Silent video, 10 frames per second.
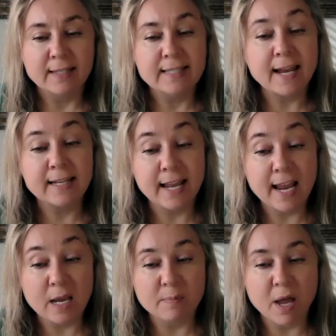That
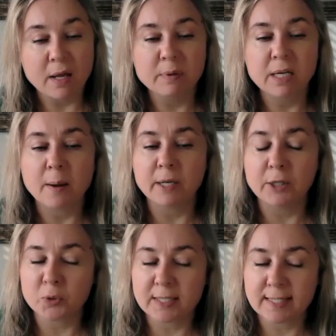game had become a
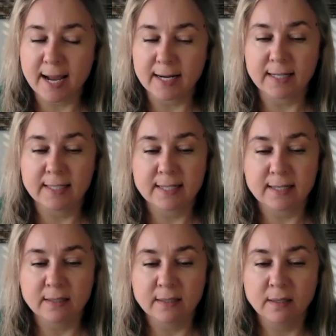little stagnant.
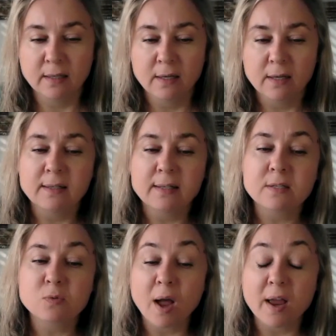This
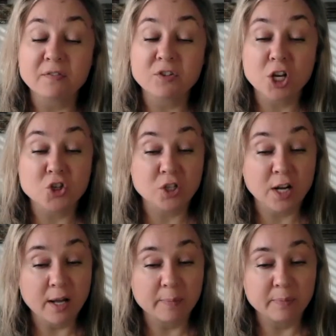is why I've changed it
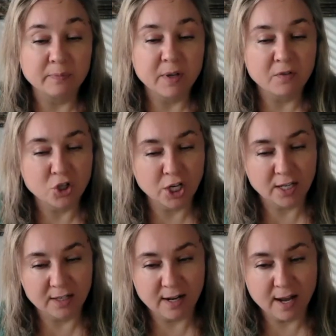up. I've
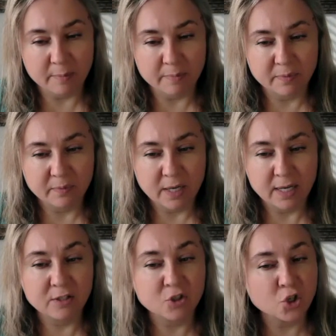shaken it up.
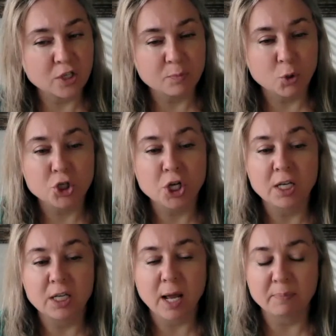And there's just more
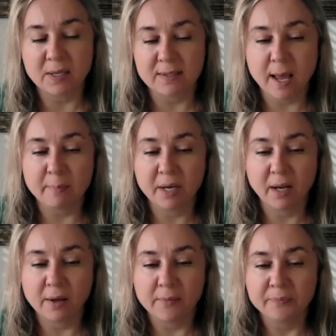shaking up that's
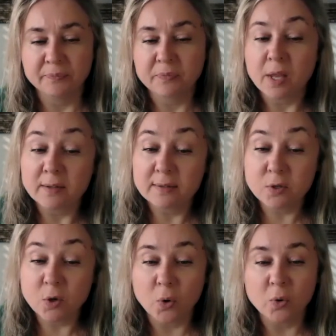happening. And
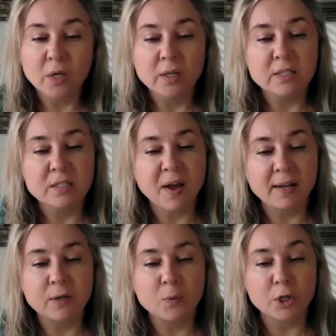so this
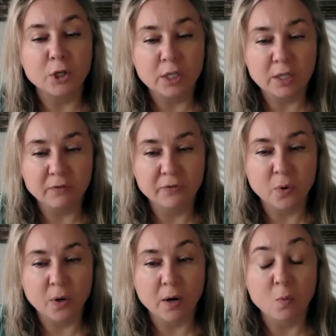fact that we're looking
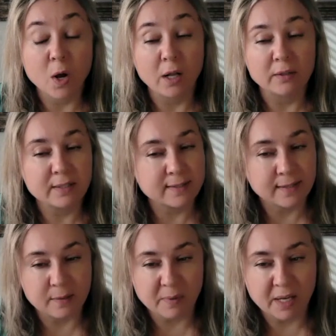for, well, this
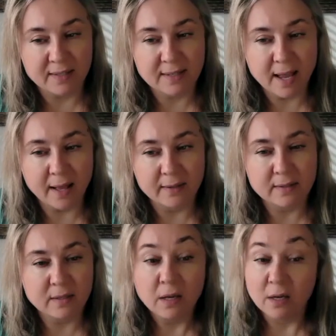doesn't make
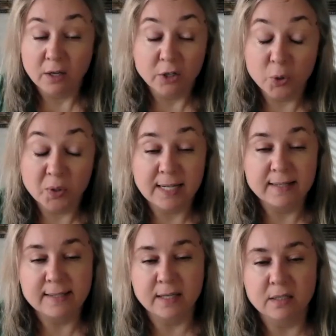sense. No, it
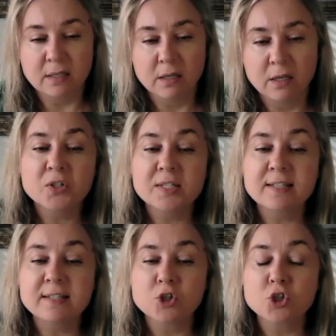doesn't, because
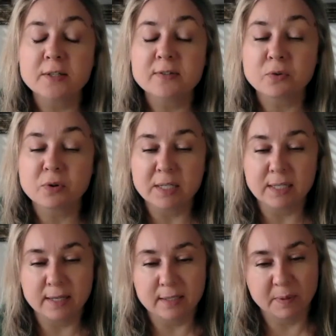these are just
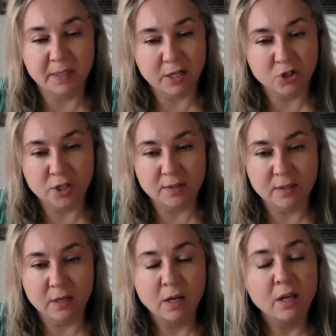3D
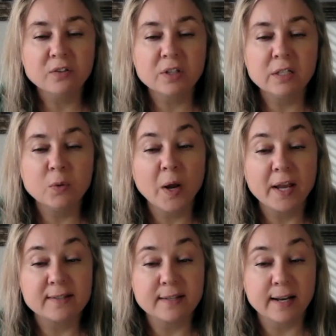explanations, 3D
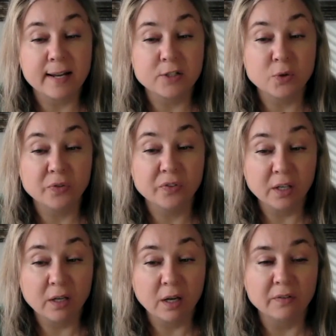ways that I like to
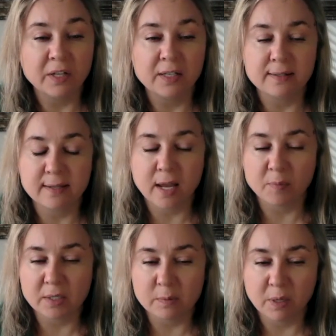think of in this
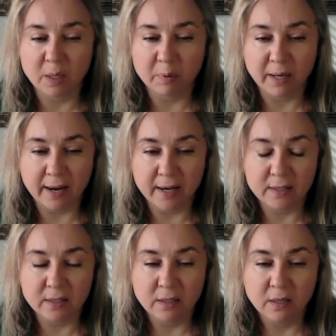game that's being
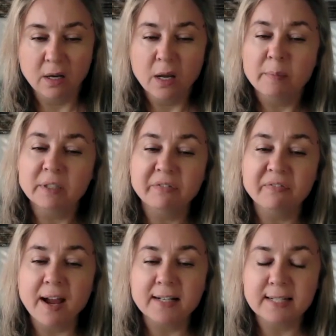played. But the
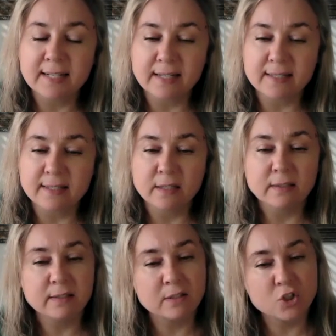fact is,
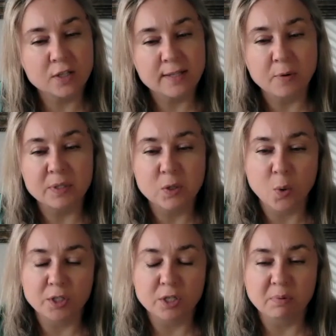this is just how it's
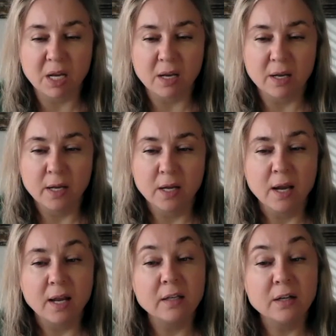going to be.
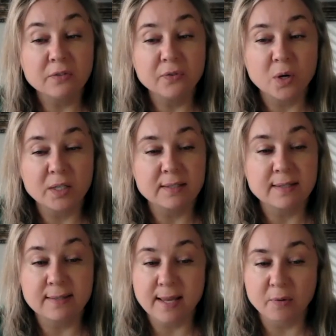And therefore,
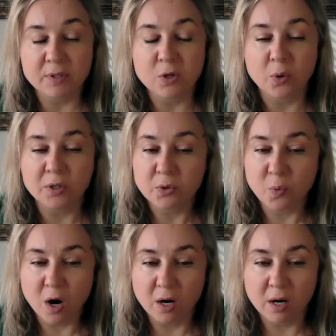this is how it's going to
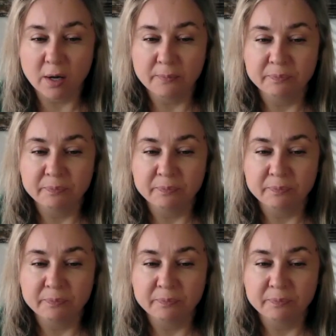work.